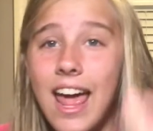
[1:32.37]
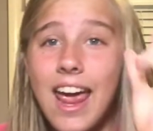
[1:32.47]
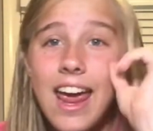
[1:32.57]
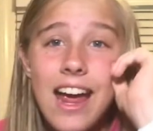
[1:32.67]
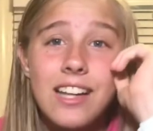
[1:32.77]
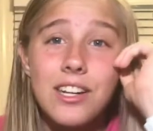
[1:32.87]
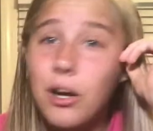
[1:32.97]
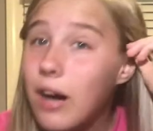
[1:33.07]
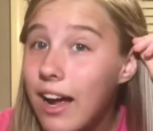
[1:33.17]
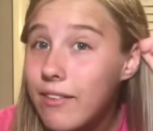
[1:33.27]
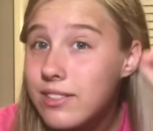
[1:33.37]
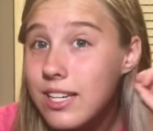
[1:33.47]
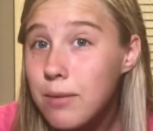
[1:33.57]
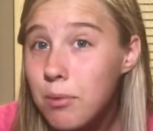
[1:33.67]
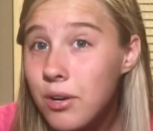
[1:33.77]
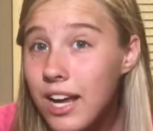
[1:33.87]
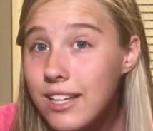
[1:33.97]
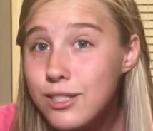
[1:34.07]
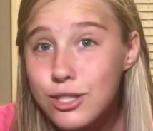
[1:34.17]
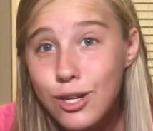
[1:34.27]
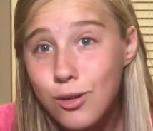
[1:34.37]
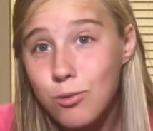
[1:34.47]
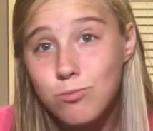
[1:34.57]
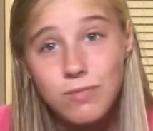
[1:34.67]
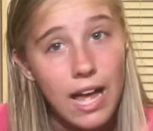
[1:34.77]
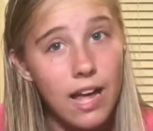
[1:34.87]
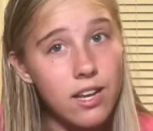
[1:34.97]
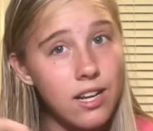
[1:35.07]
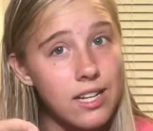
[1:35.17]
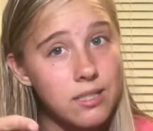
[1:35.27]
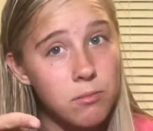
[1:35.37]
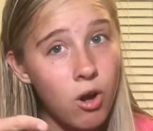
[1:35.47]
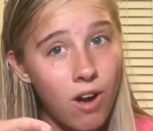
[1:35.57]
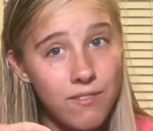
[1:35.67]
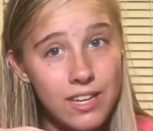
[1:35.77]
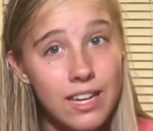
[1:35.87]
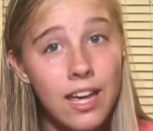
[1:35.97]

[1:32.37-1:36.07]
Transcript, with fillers: and you know, I had to stay up all night, so I'm gonna need some coffee.